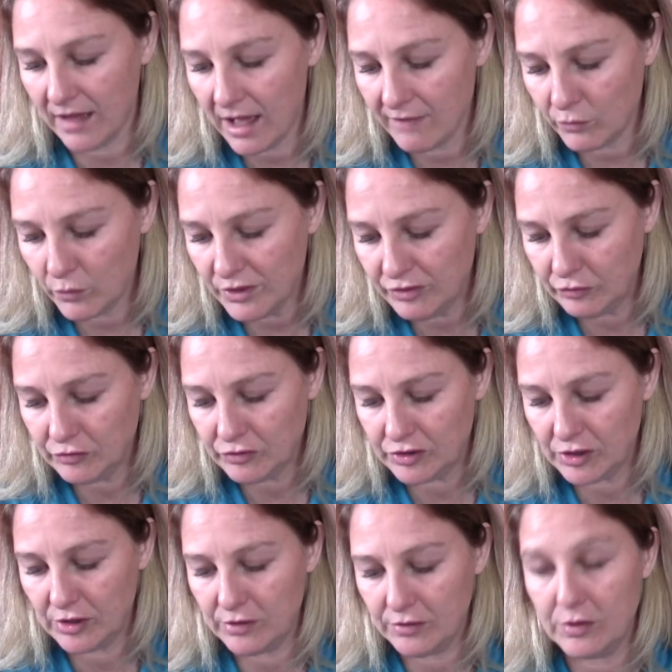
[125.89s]
I've always
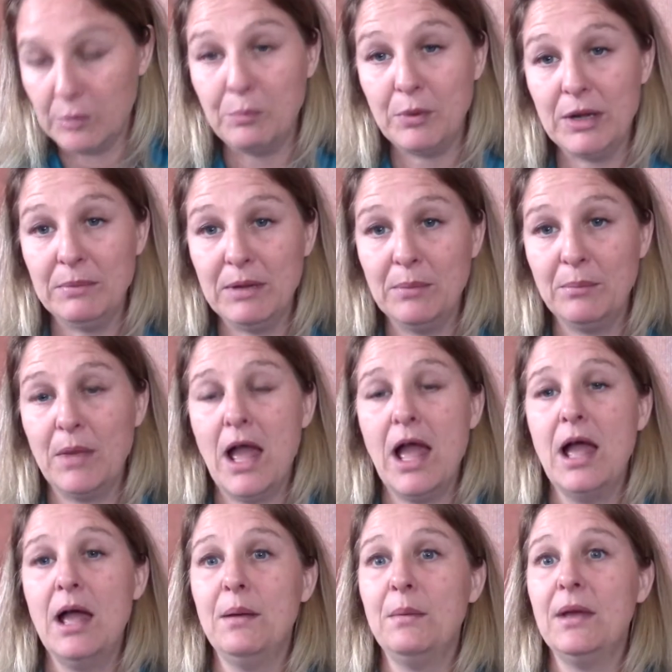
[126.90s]
used the premium
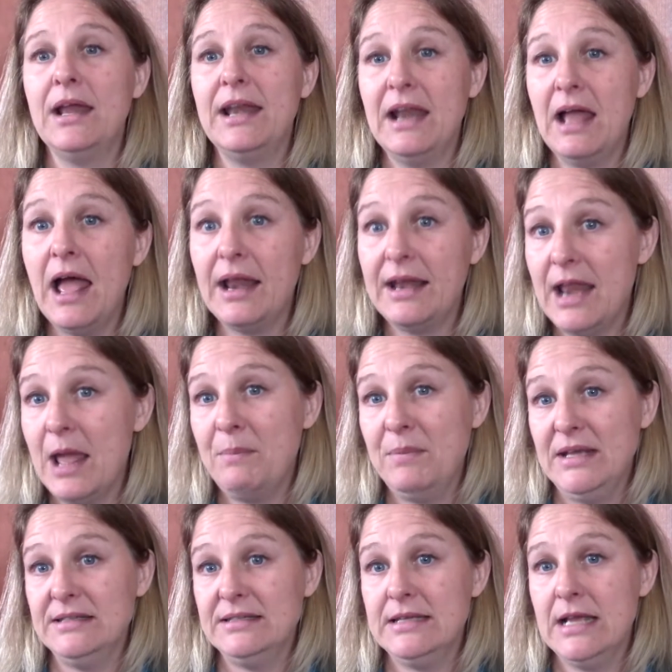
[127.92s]

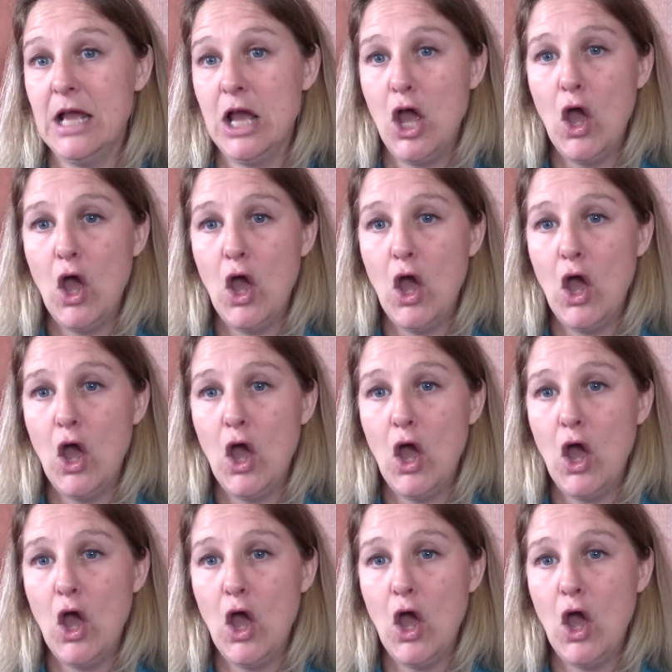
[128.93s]
nappies.